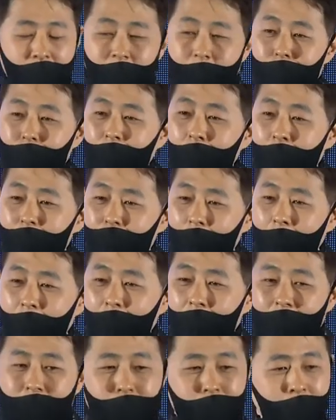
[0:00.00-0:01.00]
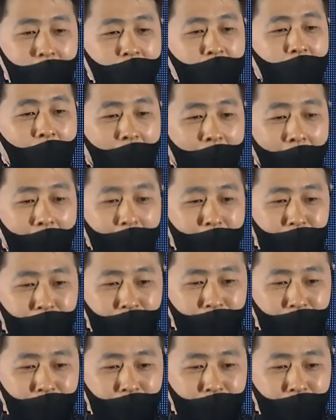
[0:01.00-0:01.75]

So Bing, please go ahead.